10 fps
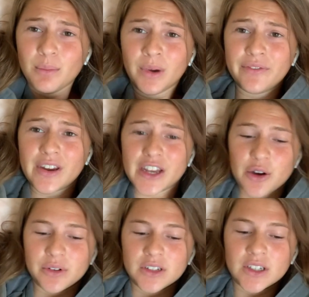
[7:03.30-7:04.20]
My
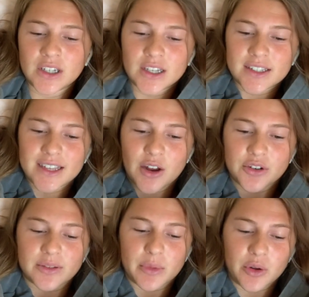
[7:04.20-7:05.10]
video and
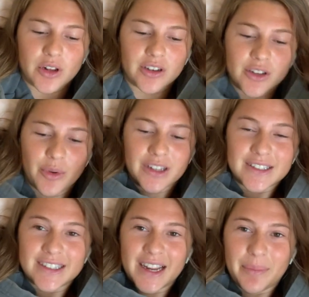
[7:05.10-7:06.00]
sound is muted. You want
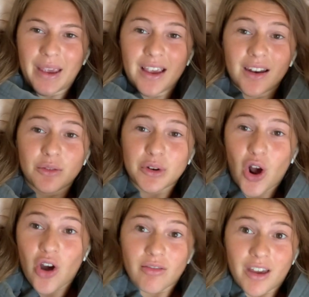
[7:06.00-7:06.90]
to sneak peek into an
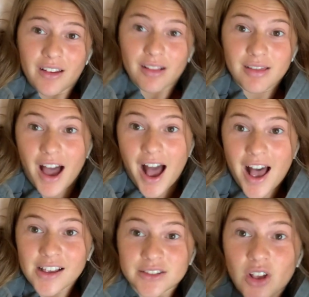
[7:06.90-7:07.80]
online
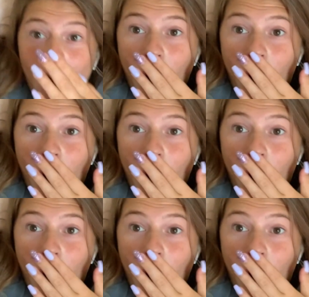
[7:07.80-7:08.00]
class?